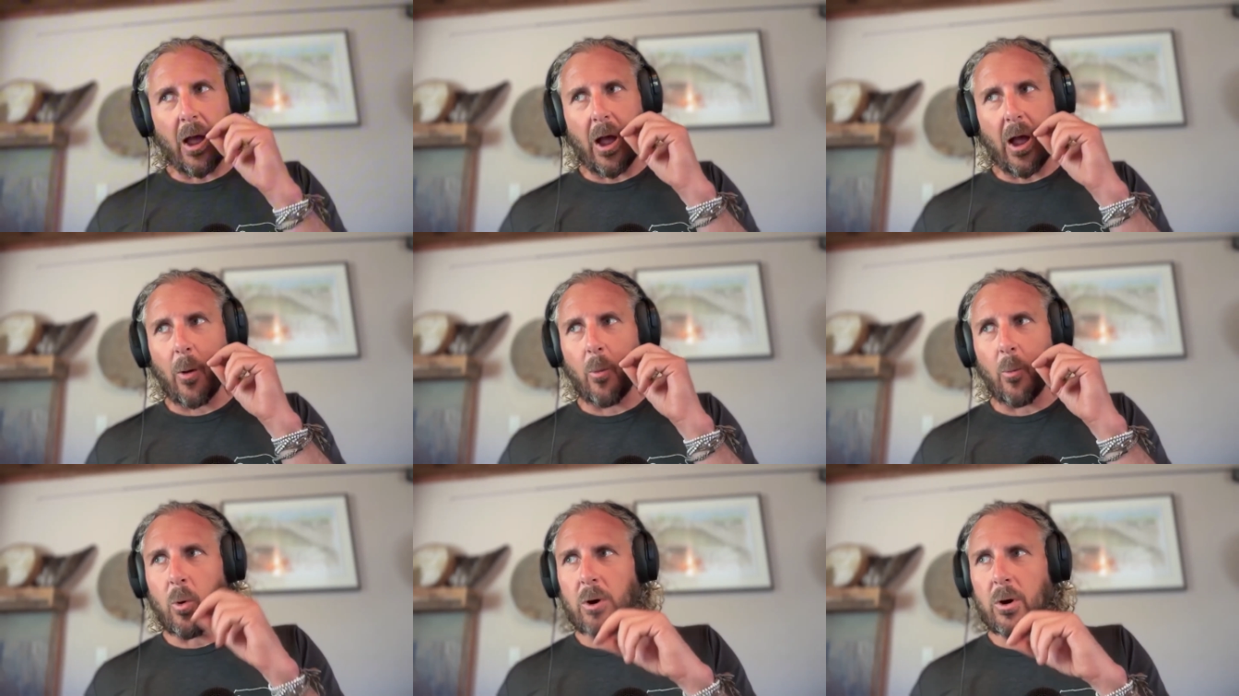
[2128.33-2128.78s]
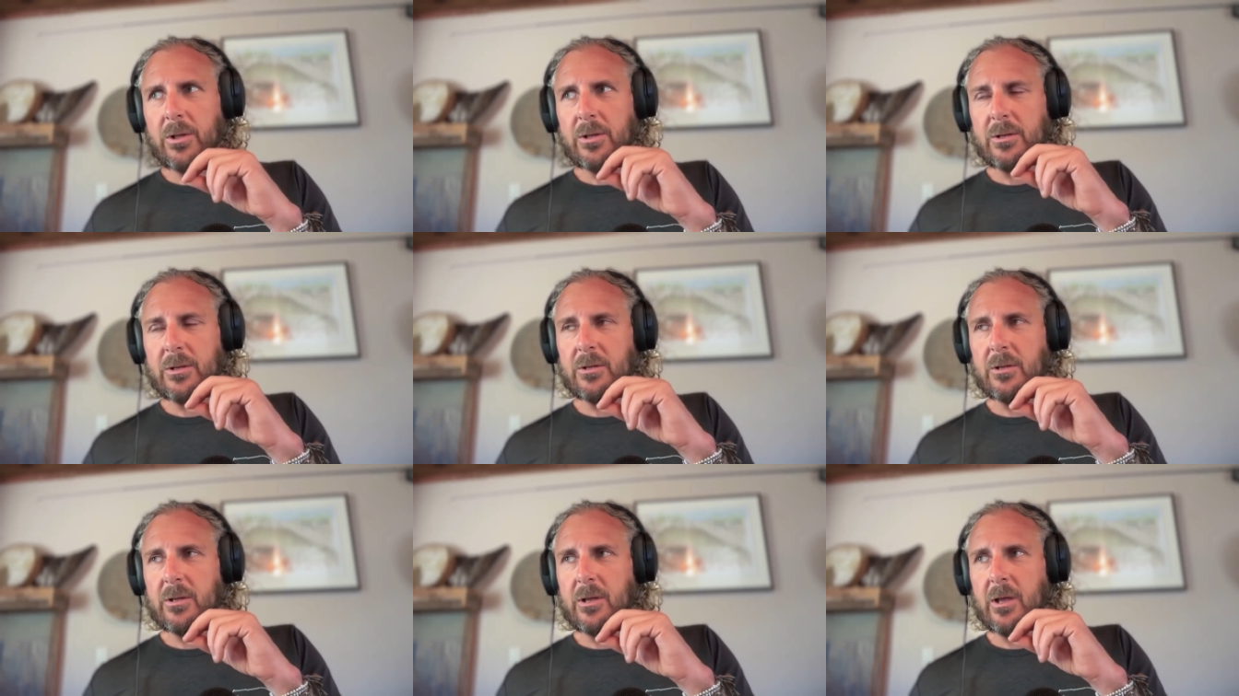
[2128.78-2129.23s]
I want to,
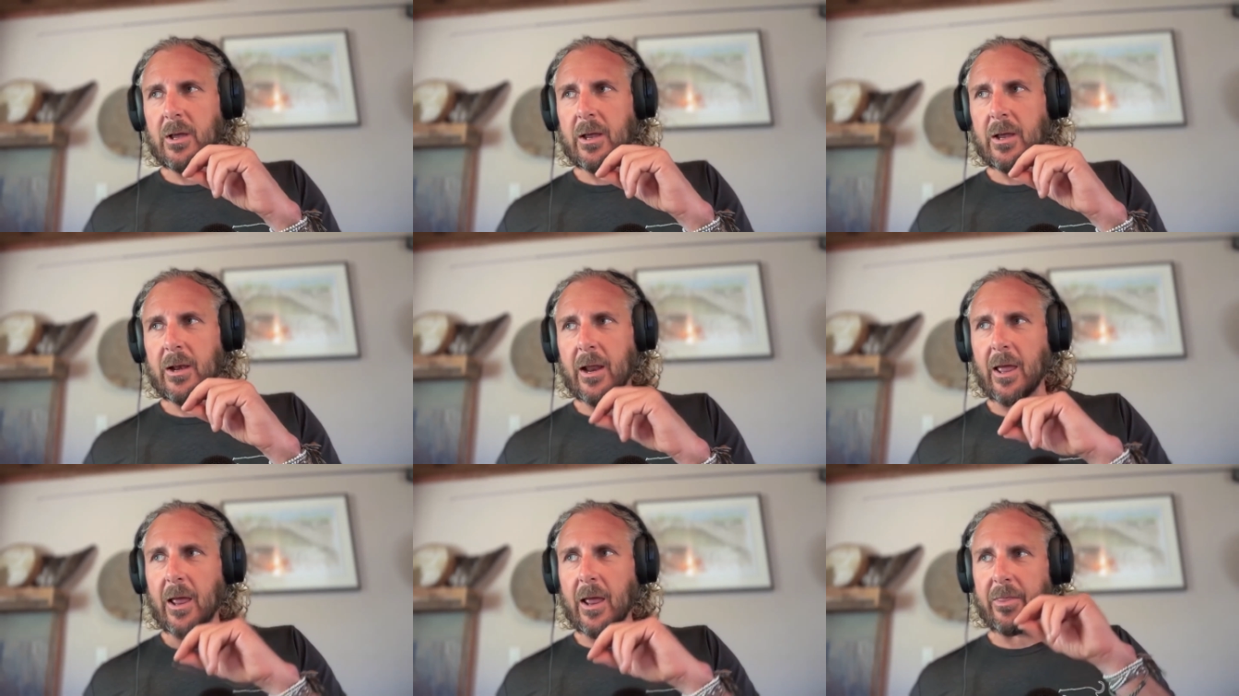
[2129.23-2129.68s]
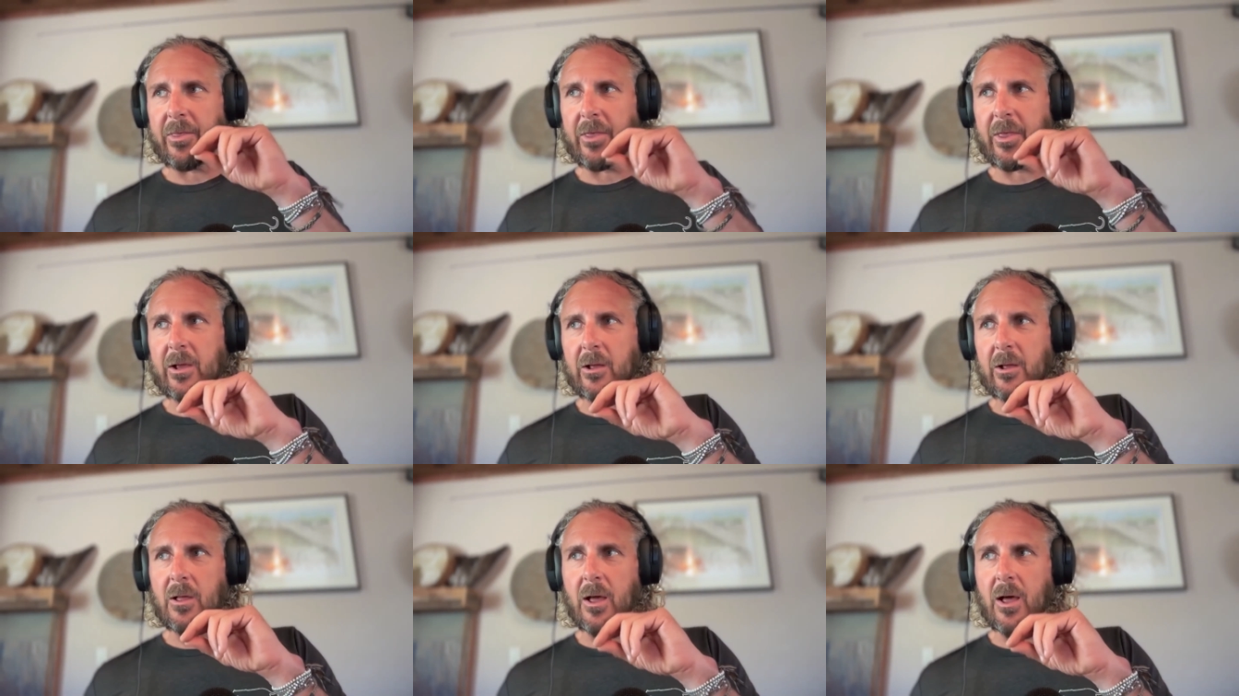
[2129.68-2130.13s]
and I
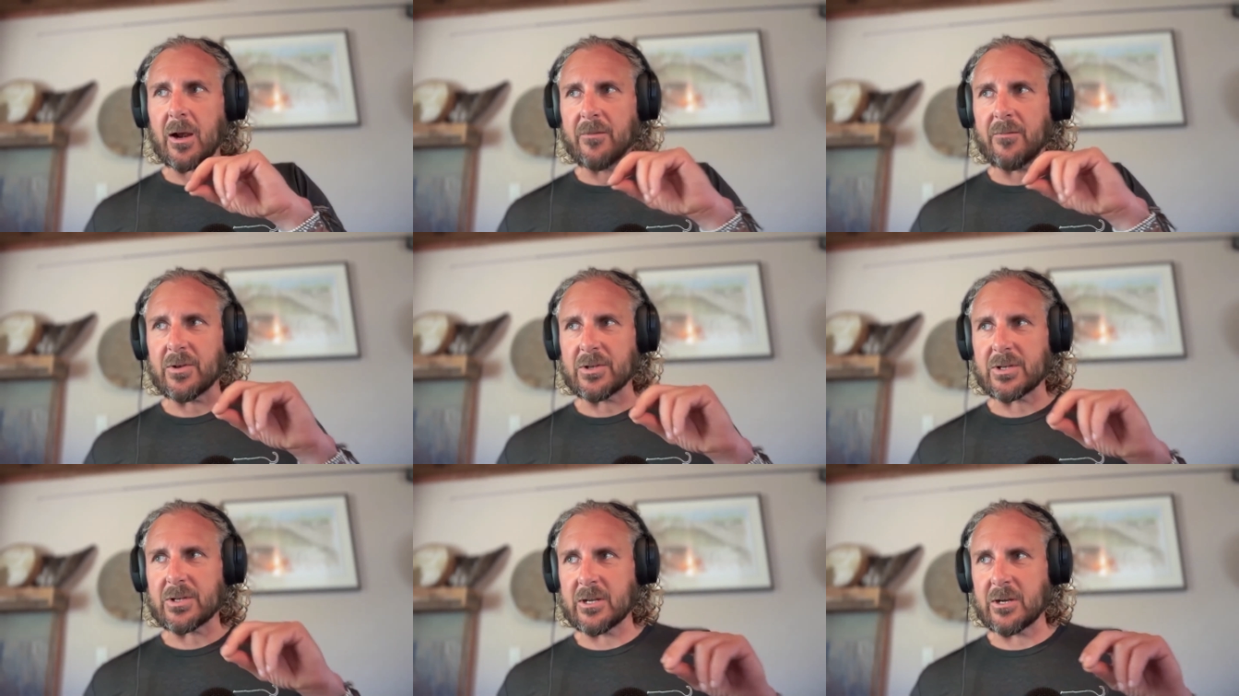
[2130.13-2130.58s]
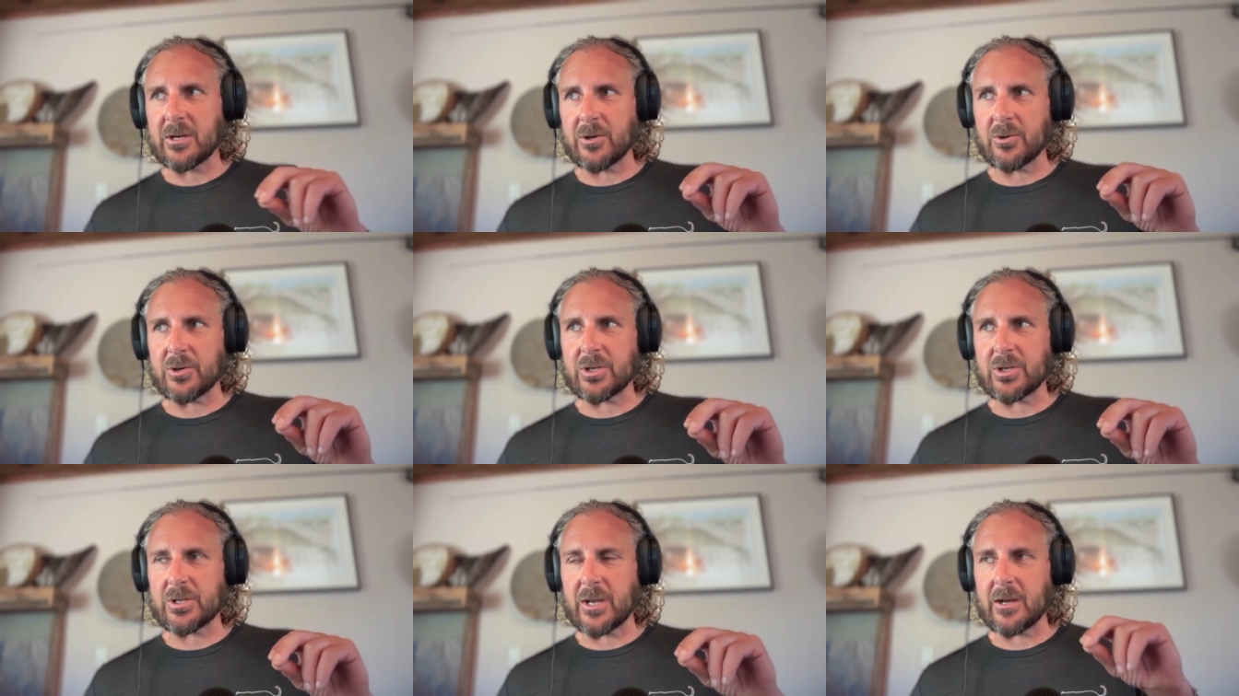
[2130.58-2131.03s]
think a lot of us can
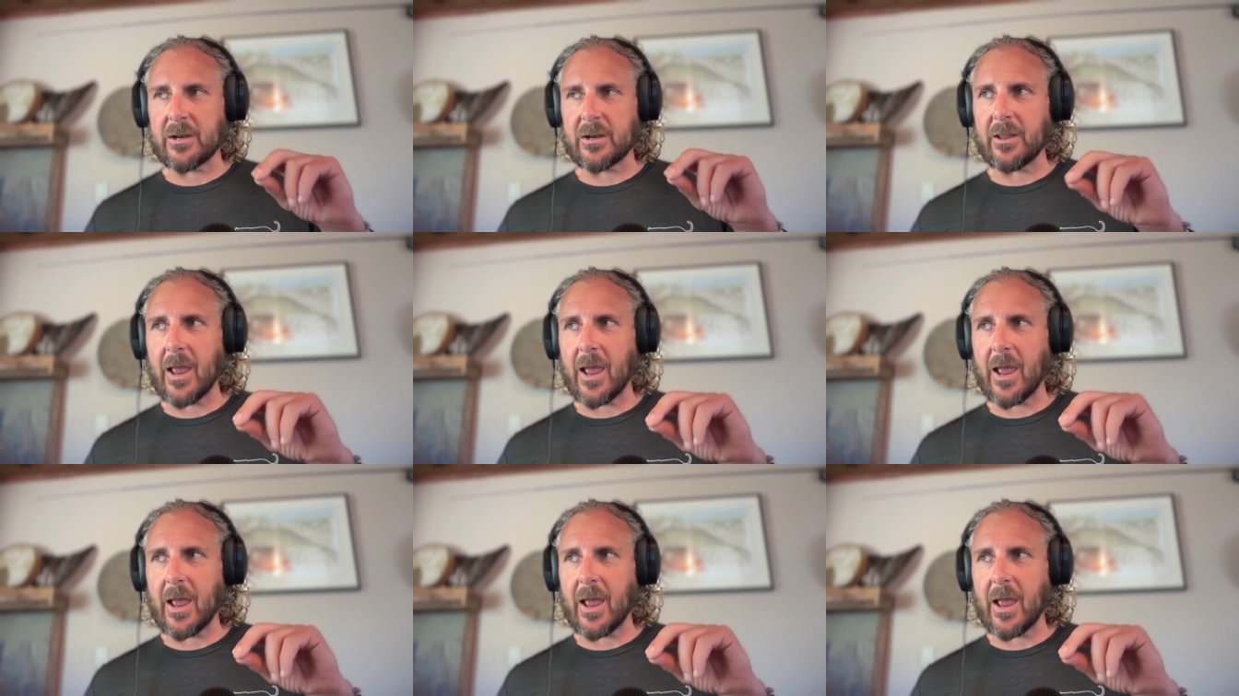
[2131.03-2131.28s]
understand